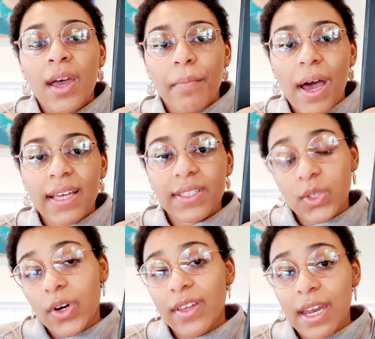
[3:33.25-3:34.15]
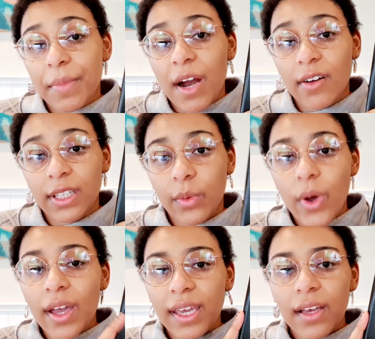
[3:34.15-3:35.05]
my story that I'm currently
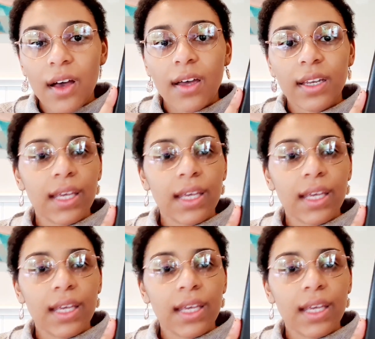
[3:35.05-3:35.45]
working on.